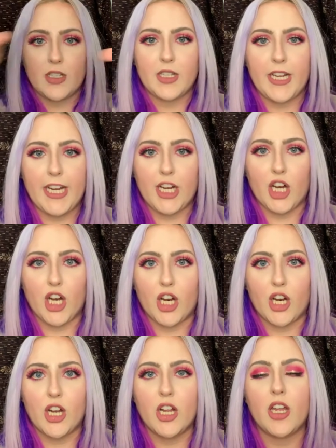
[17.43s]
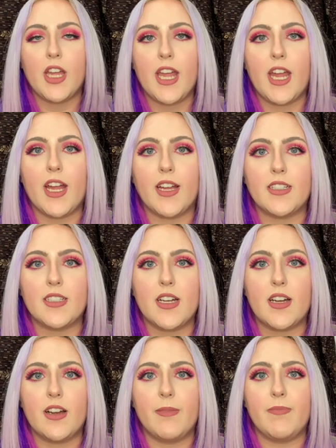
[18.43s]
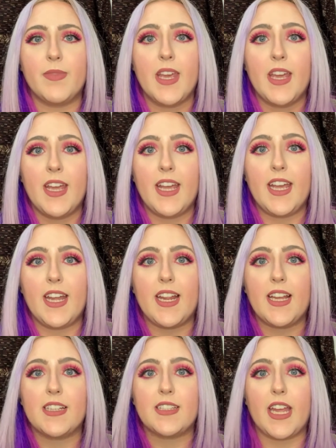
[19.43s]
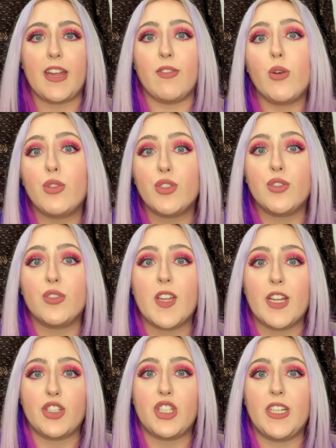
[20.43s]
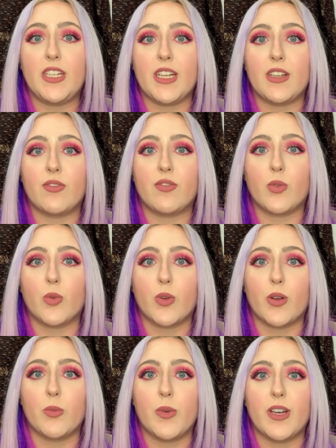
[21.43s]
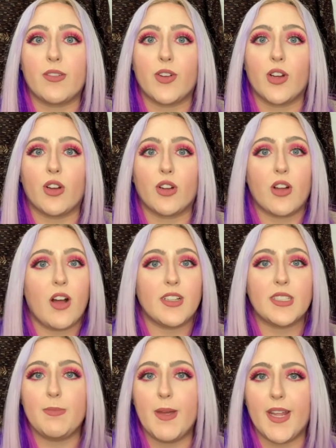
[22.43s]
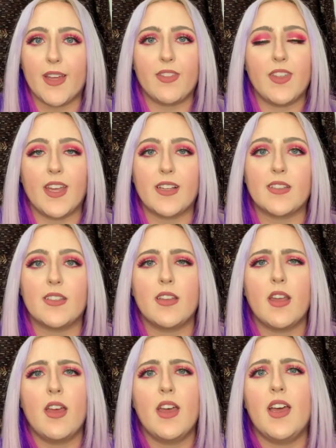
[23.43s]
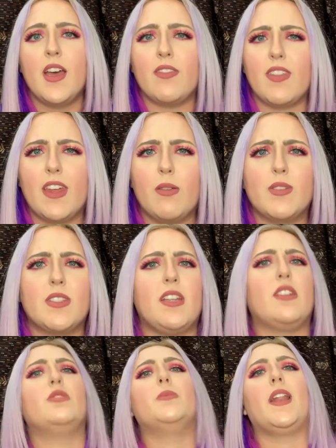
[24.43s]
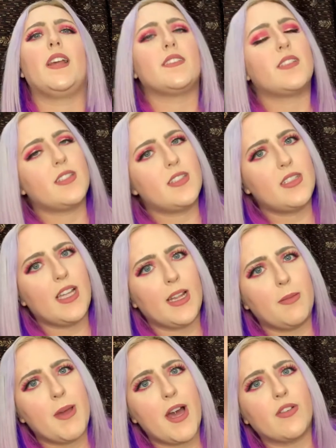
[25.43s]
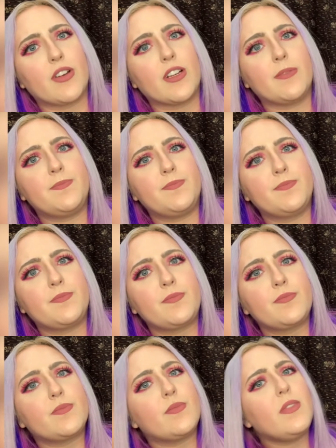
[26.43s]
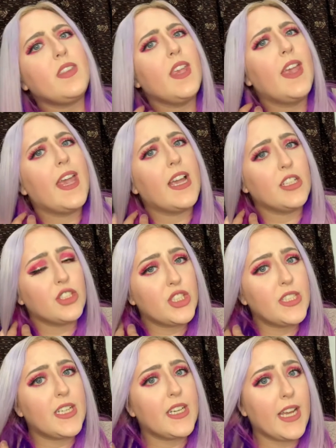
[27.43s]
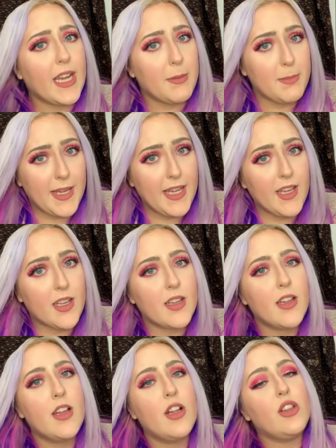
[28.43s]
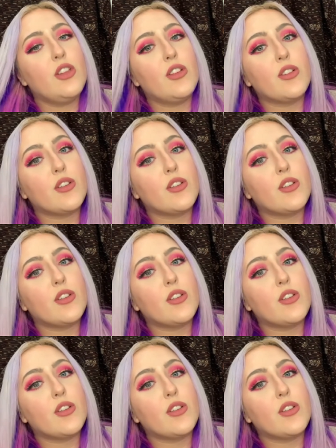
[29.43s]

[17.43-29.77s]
here, and it is a photo shoot that she did for one of her cosmetic things. I think it was the illuminating setting powder, and she did a pink look